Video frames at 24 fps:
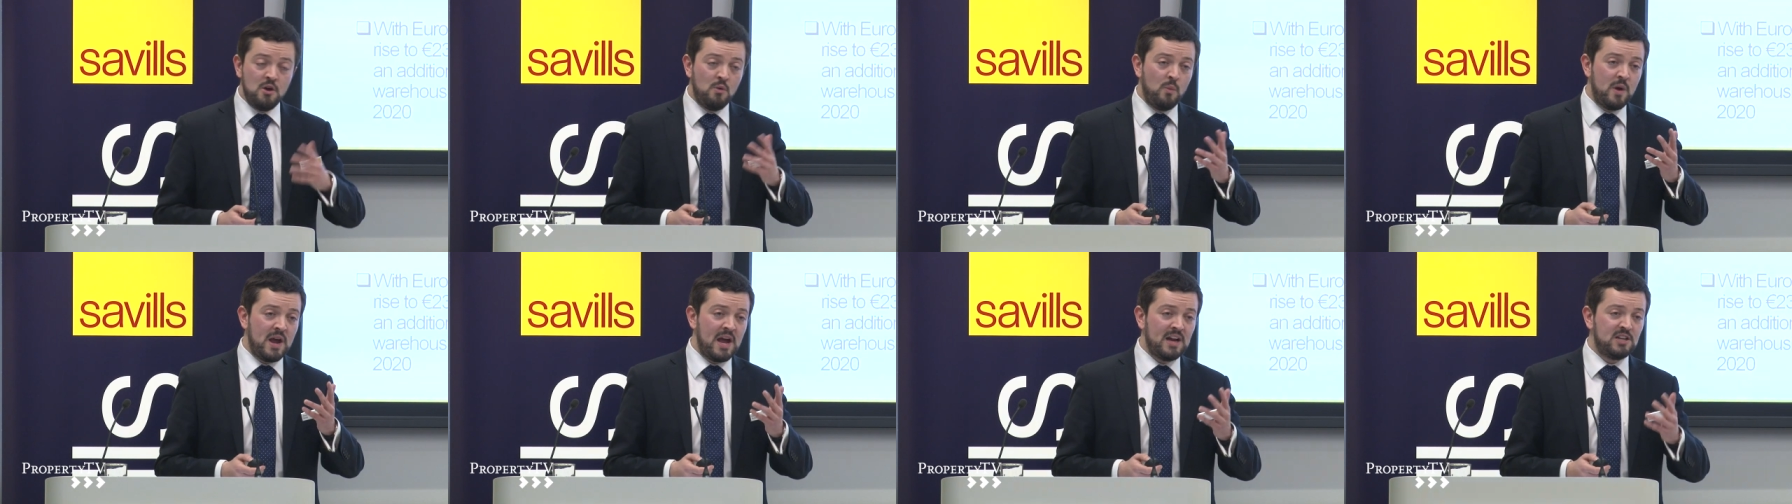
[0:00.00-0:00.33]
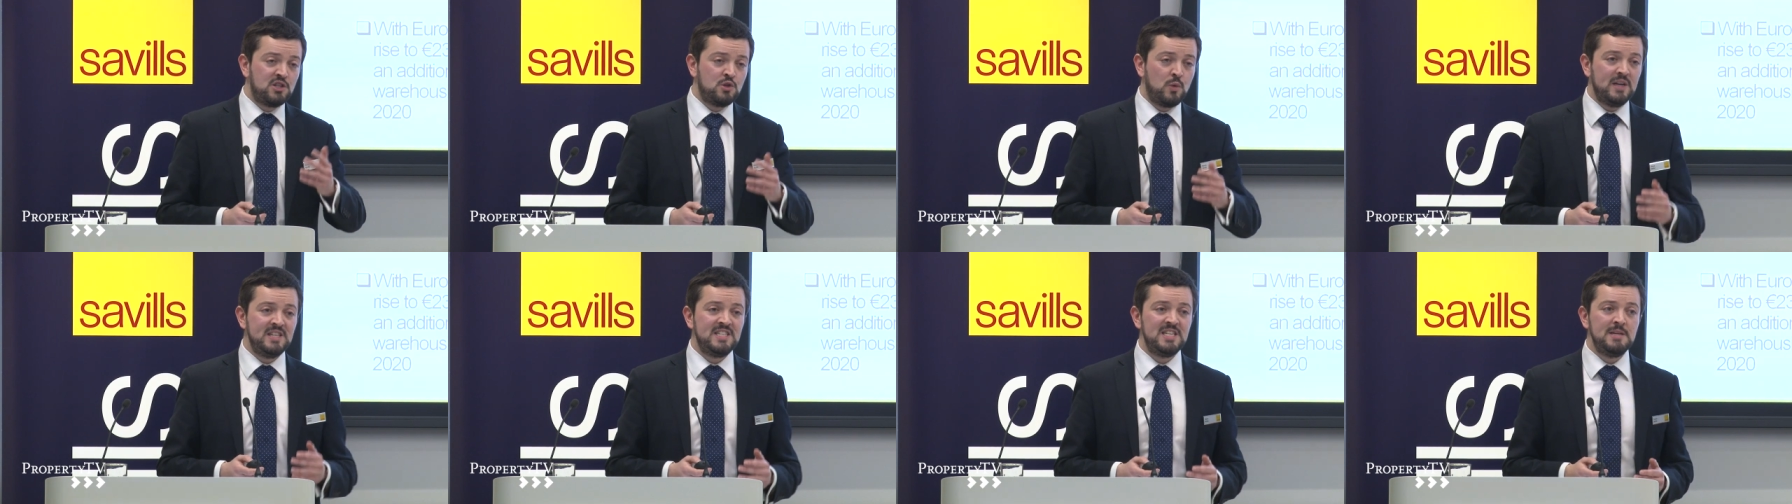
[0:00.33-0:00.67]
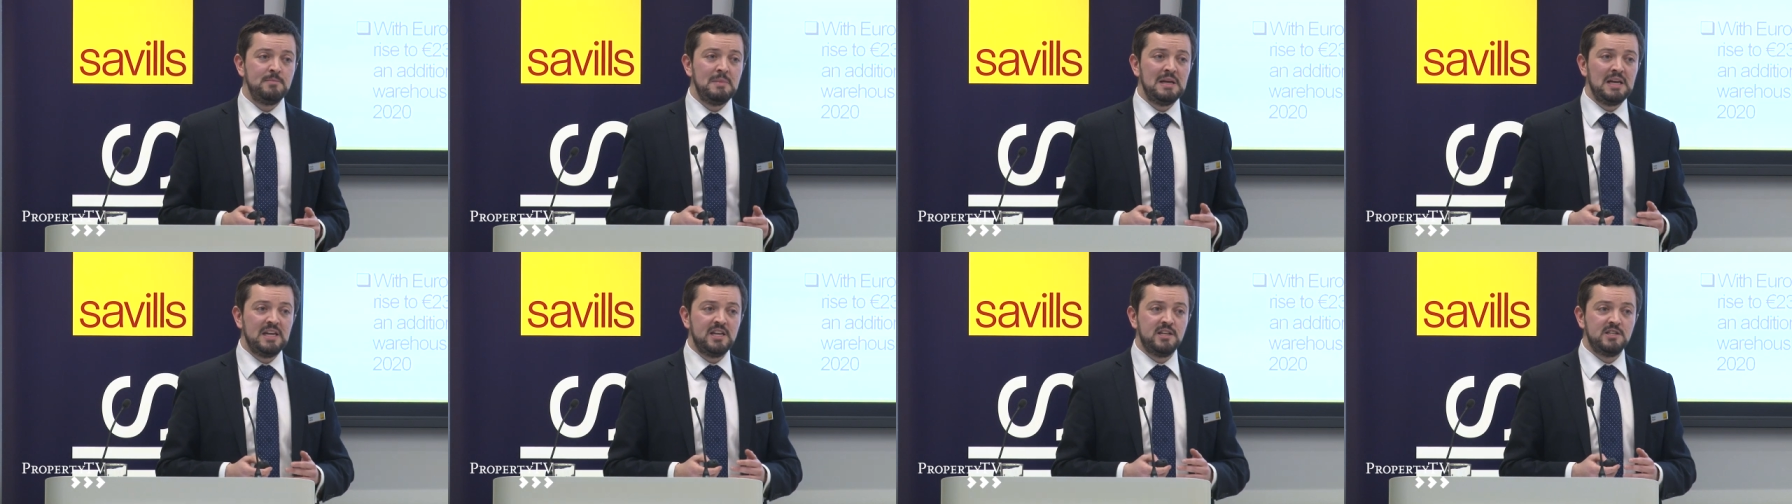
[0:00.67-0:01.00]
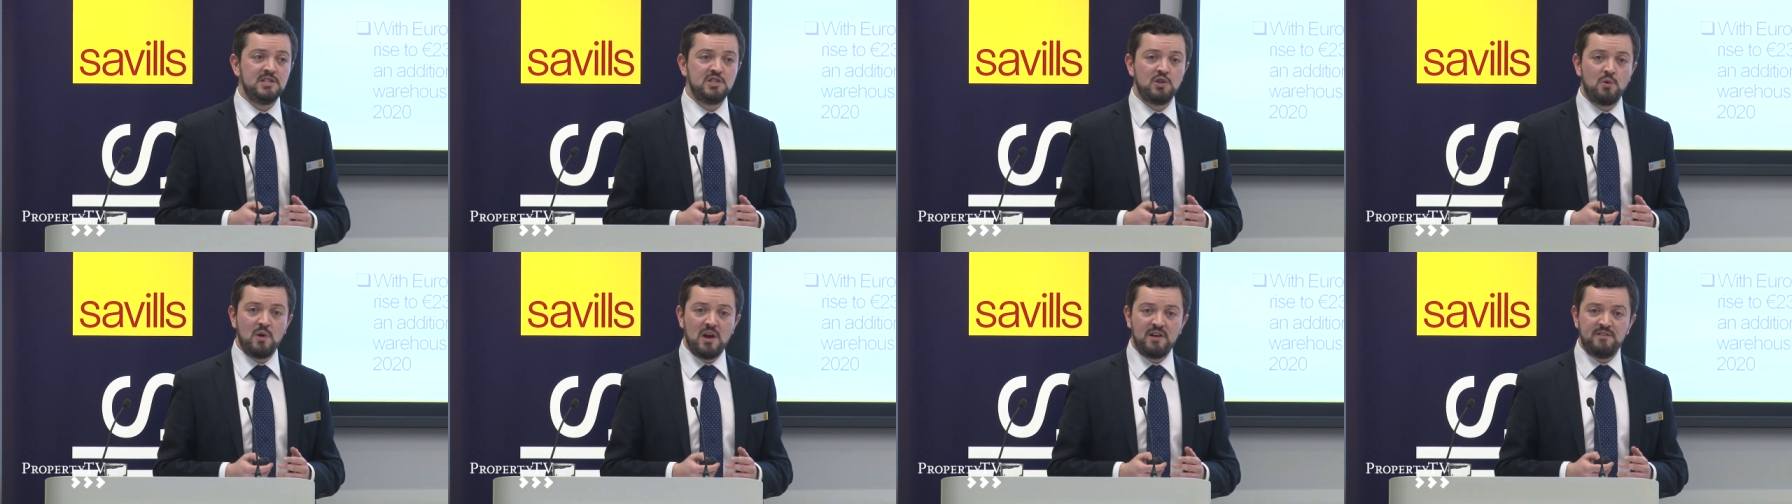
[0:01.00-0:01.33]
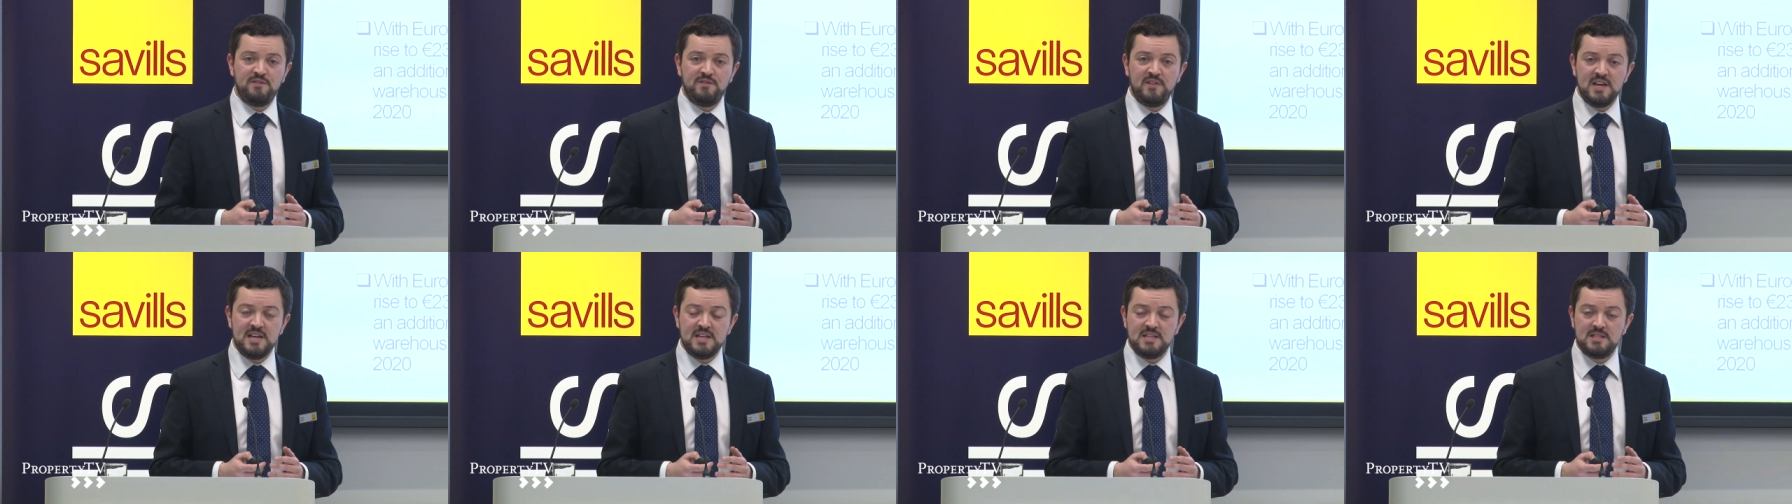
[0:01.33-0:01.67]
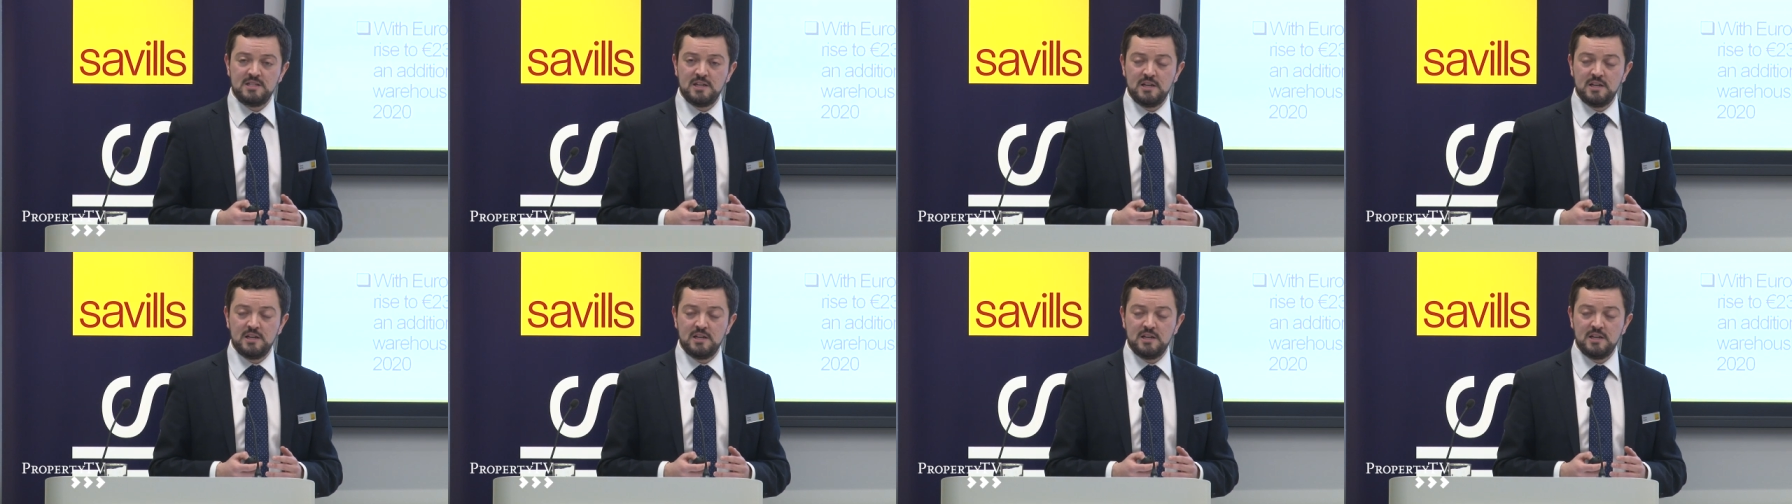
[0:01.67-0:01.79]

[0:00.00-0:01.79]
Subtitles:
We had 24 million square feet